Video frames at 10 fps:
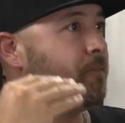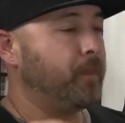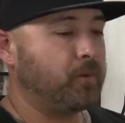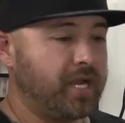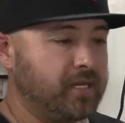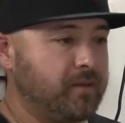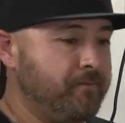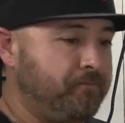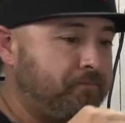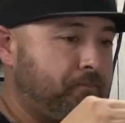Right?
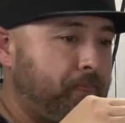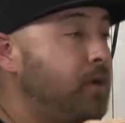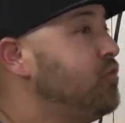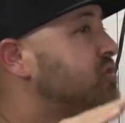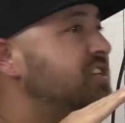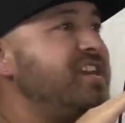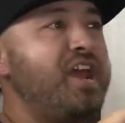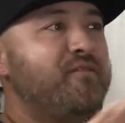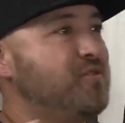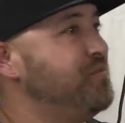Who's
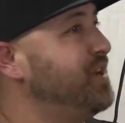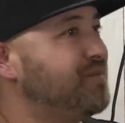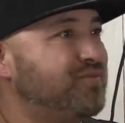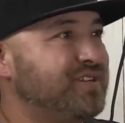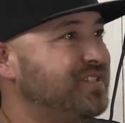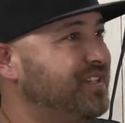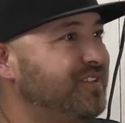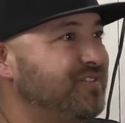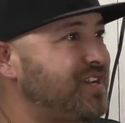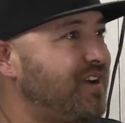never been to prison in
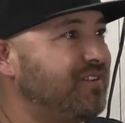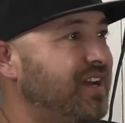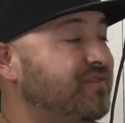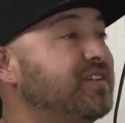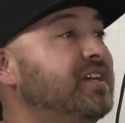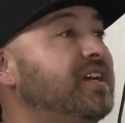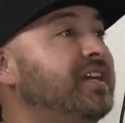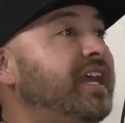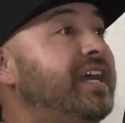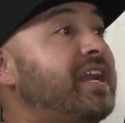their entire mm-hmm. life.
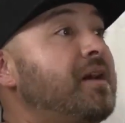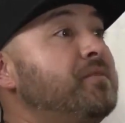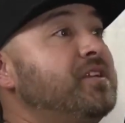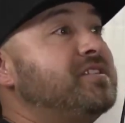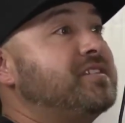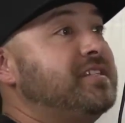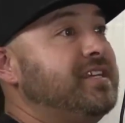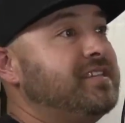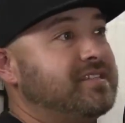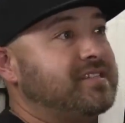And I'm going to
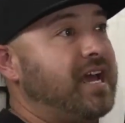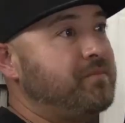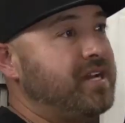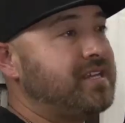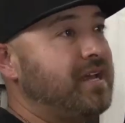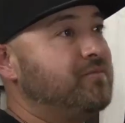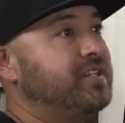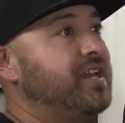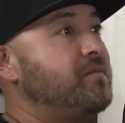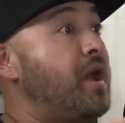sit side by side with
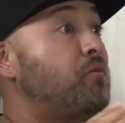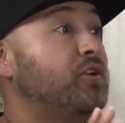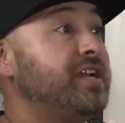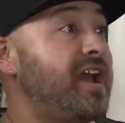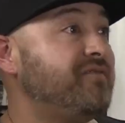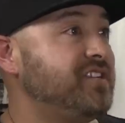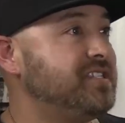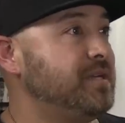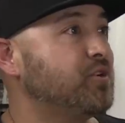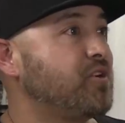them and we're going to have these
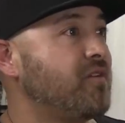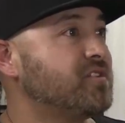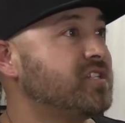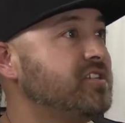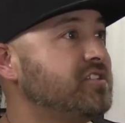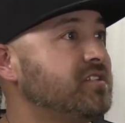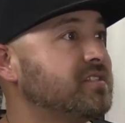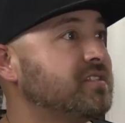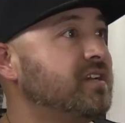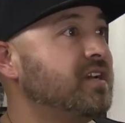deeper conversations.
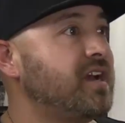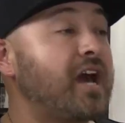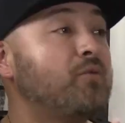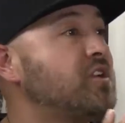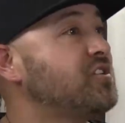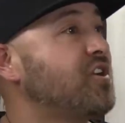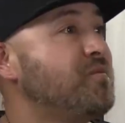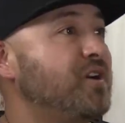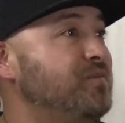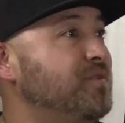I don't want to talk
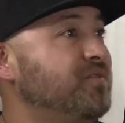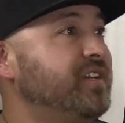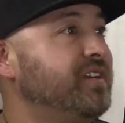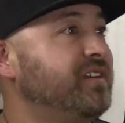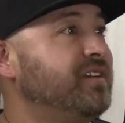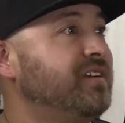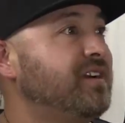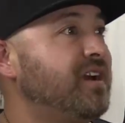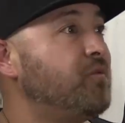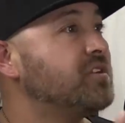about your movie.
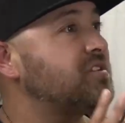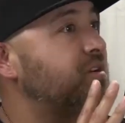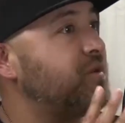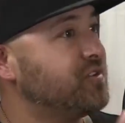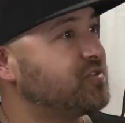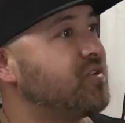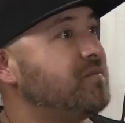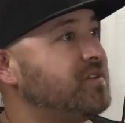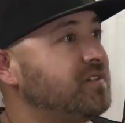I want to talk about your trauma.